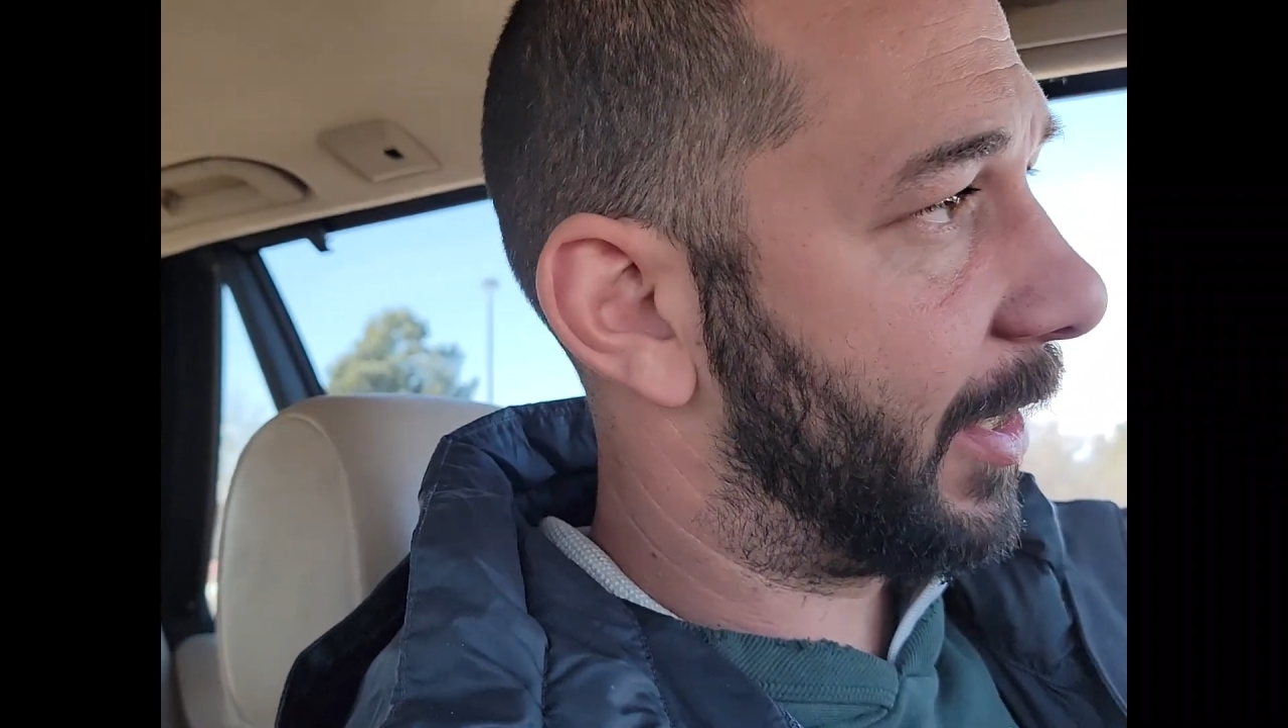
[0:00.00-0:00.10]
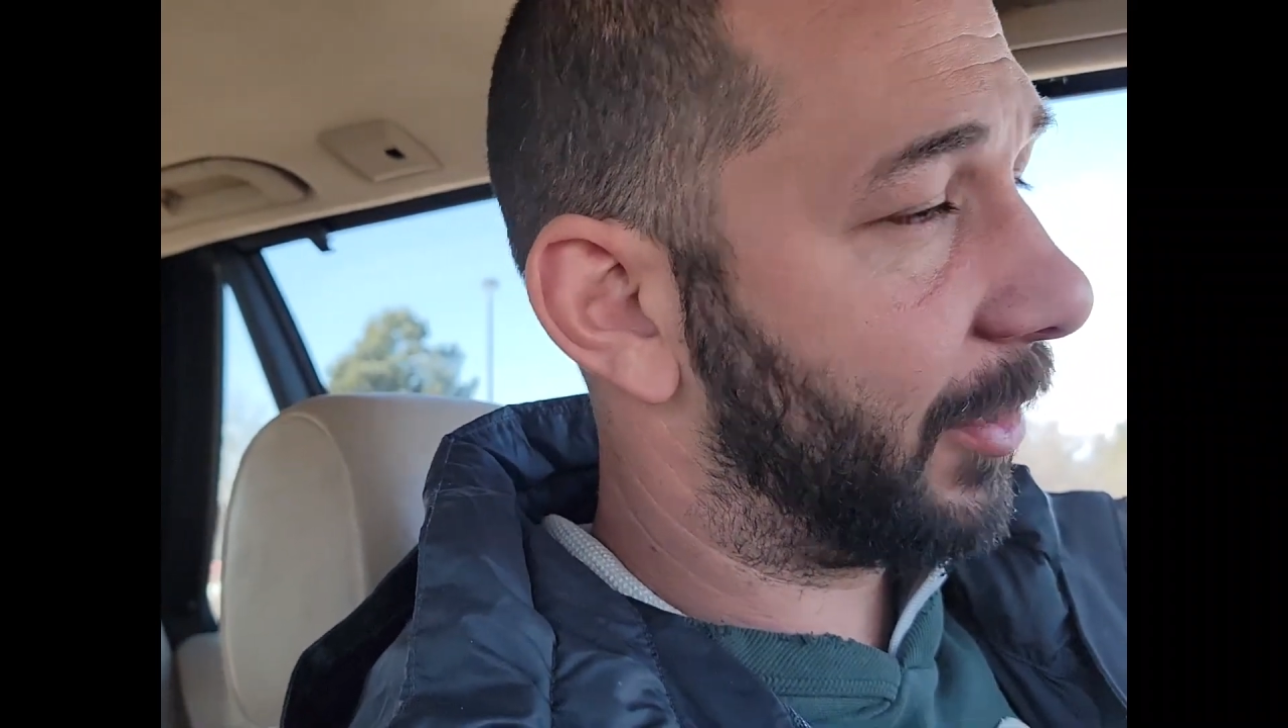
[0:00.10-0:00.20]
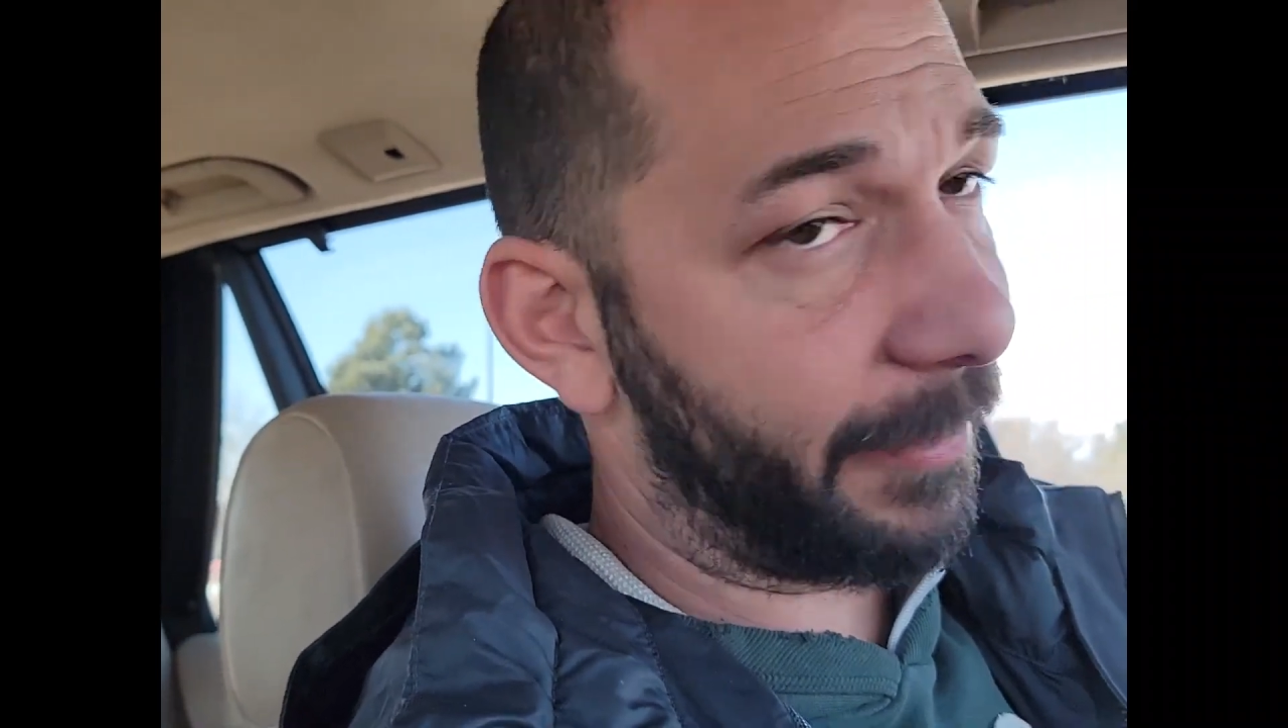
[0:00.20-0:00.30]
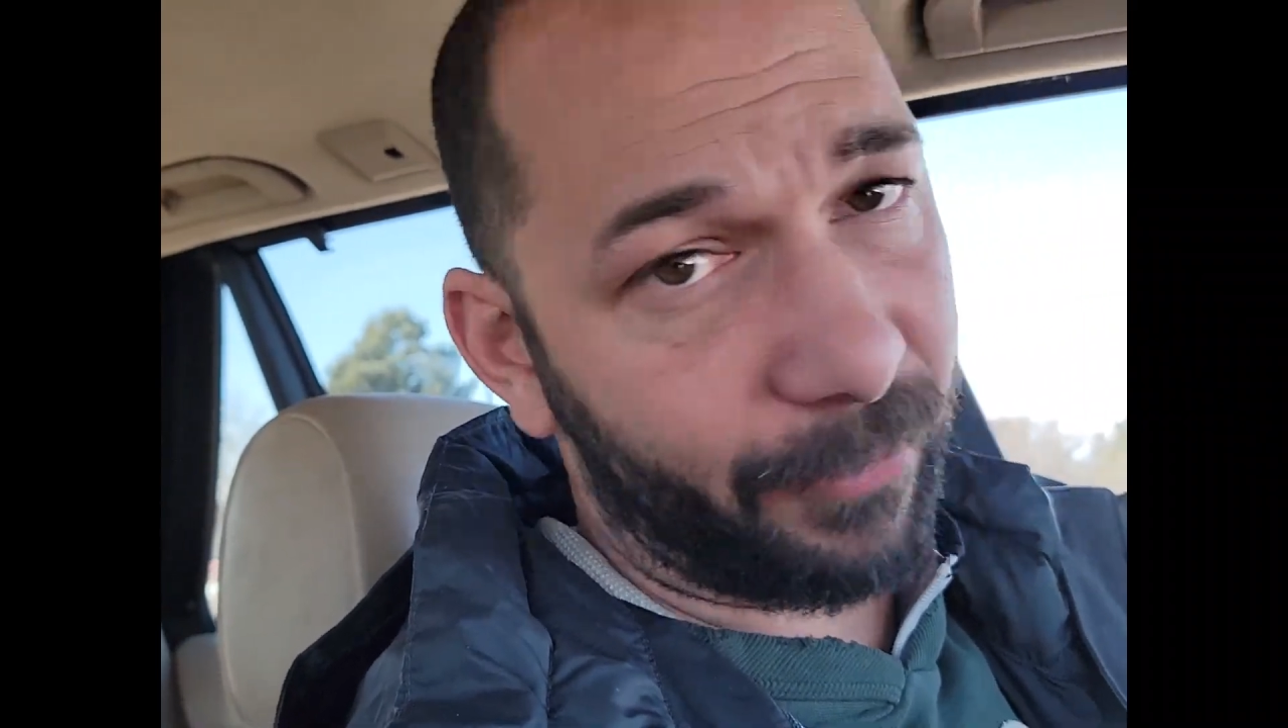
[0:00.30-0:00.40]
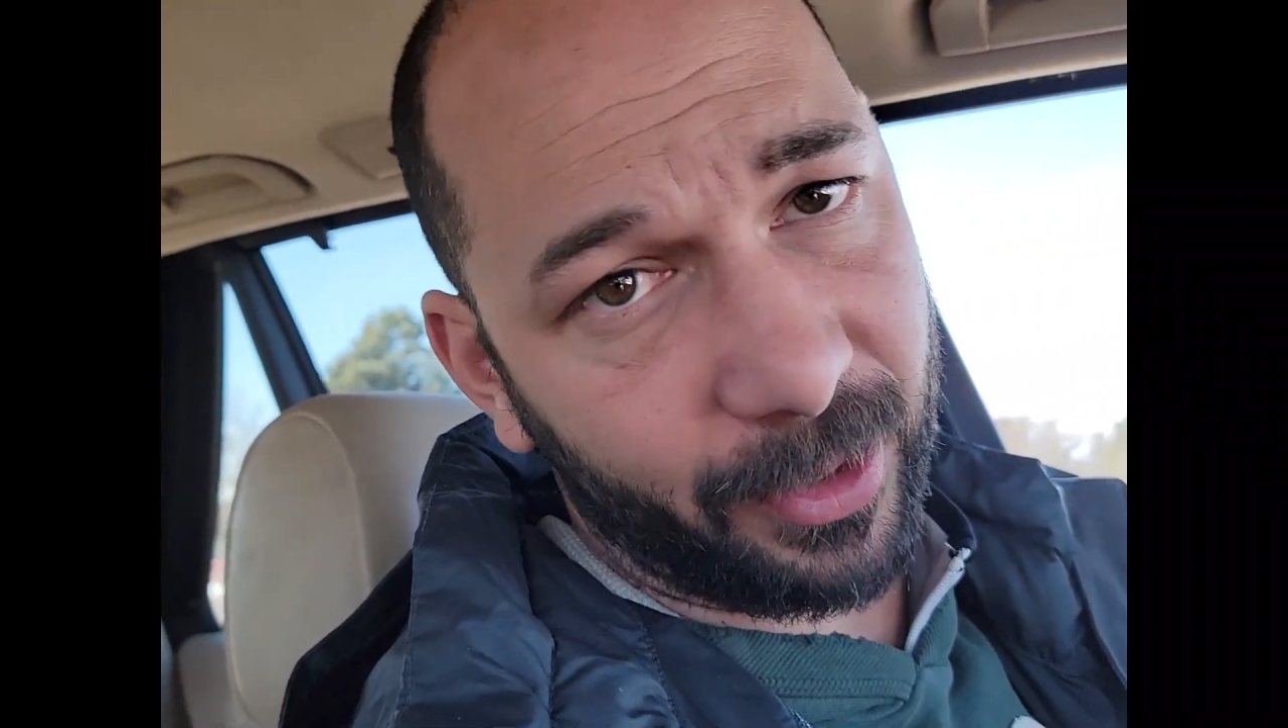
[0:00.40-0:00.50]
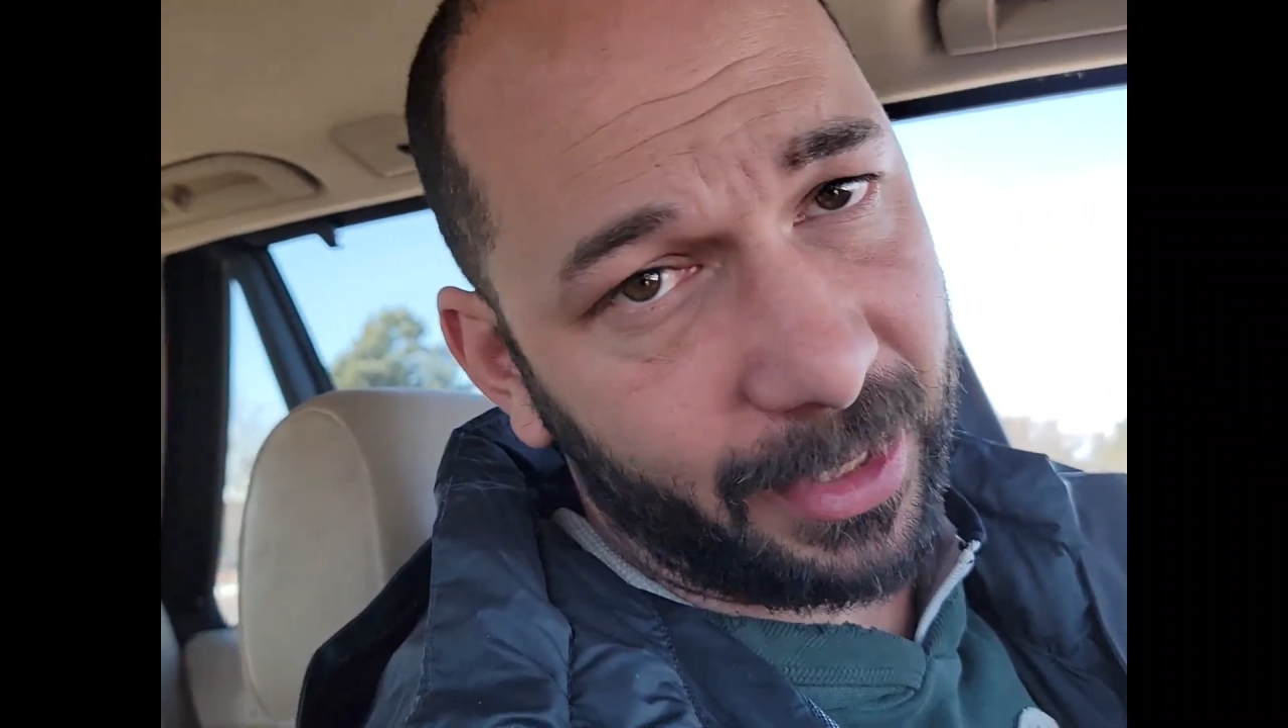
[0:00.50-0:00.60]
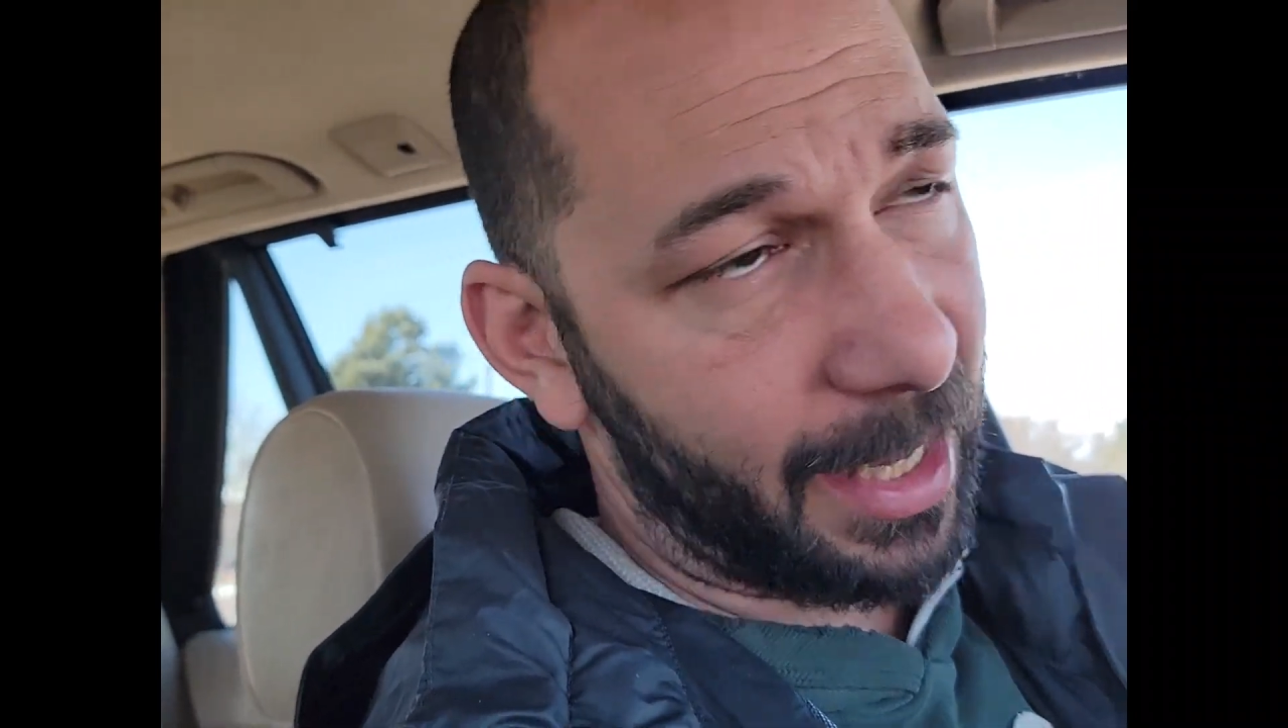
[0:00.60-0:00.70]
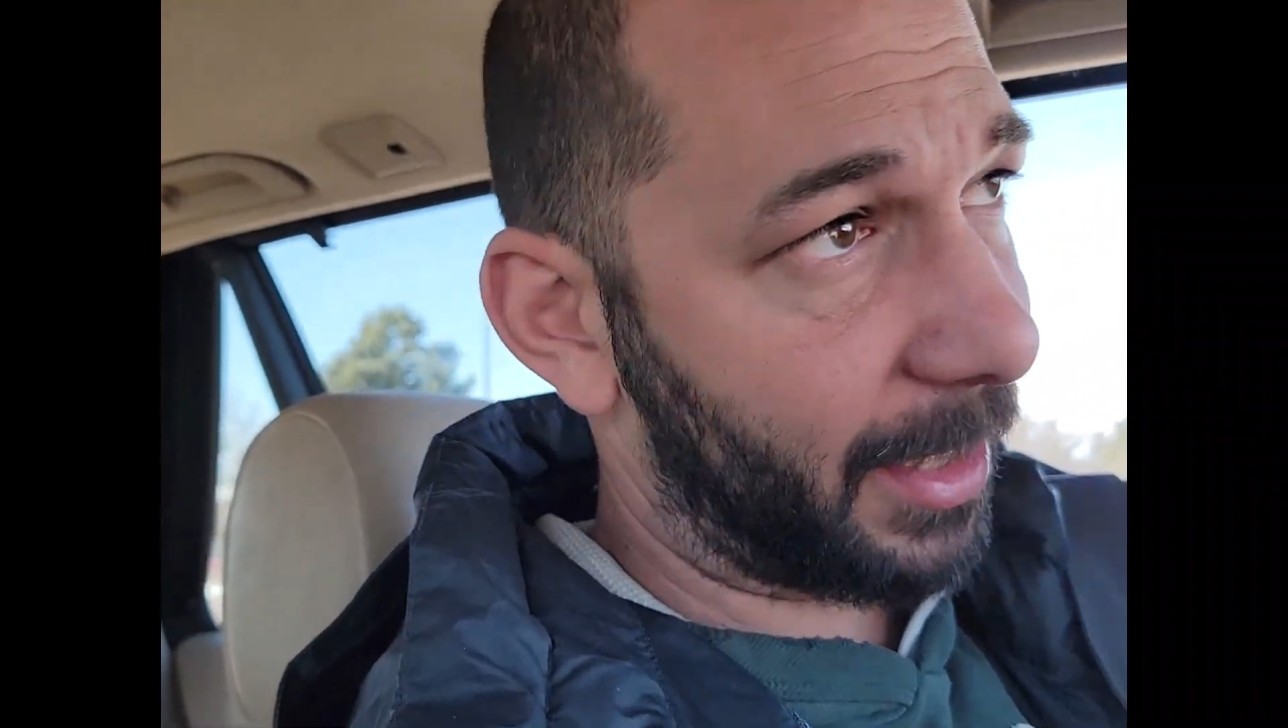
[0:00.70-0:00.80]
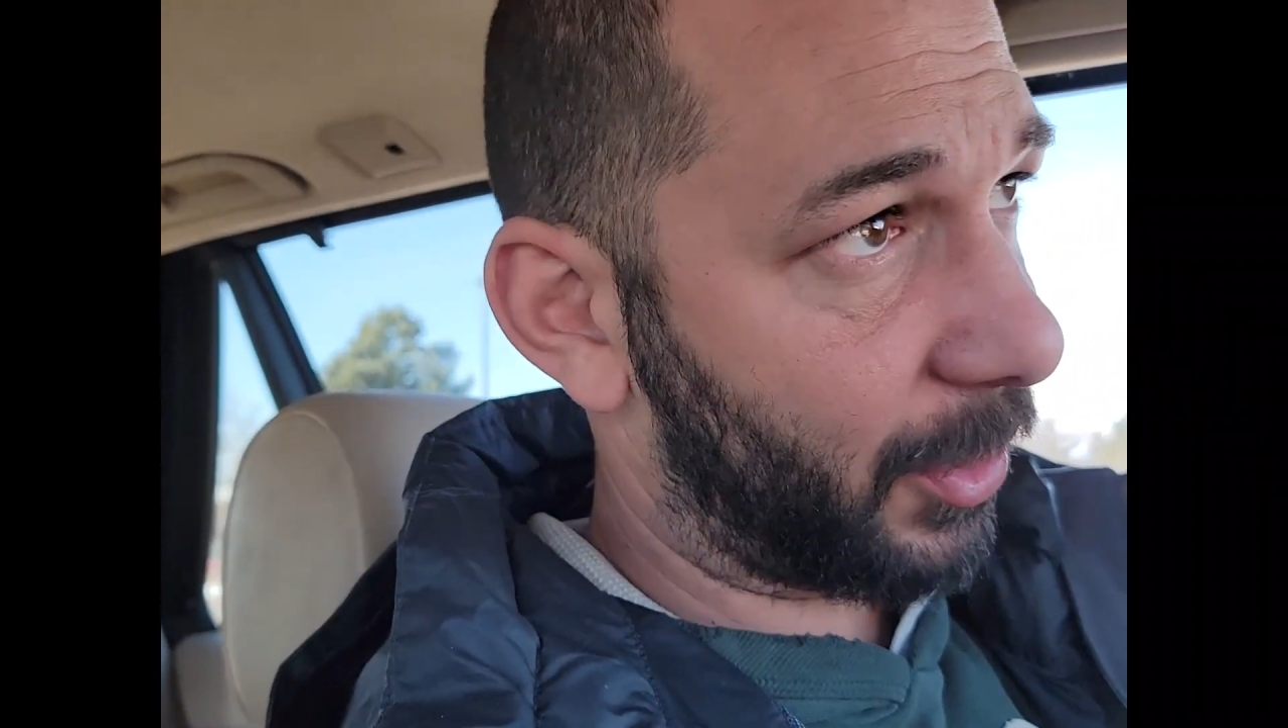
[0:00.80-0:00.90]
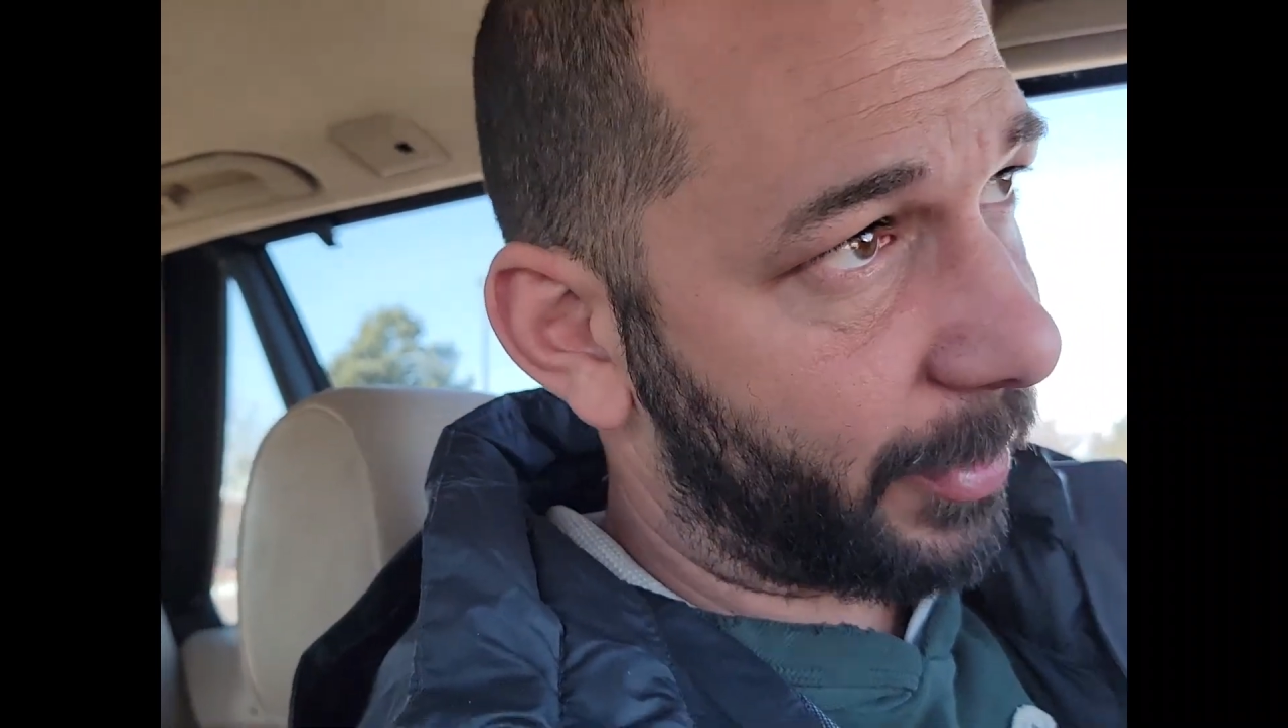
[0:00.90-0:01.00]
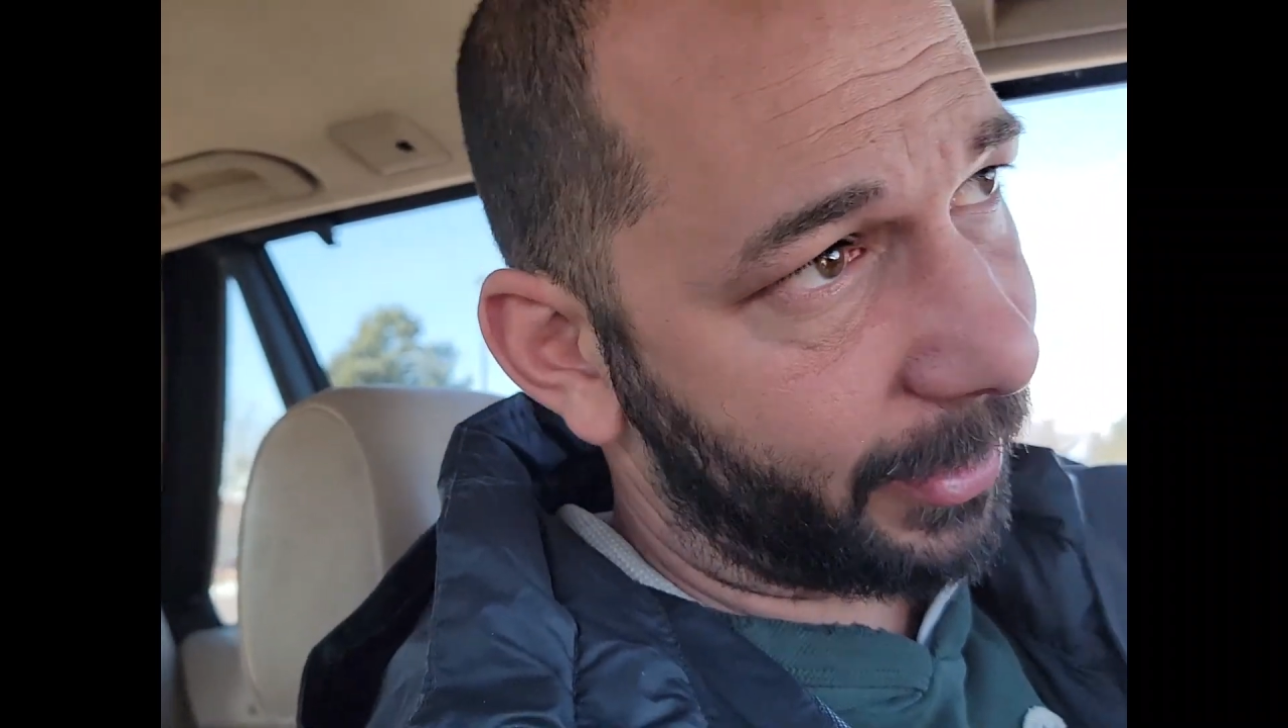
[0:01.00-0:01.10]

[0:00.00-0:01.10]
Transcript: the E34 diagonal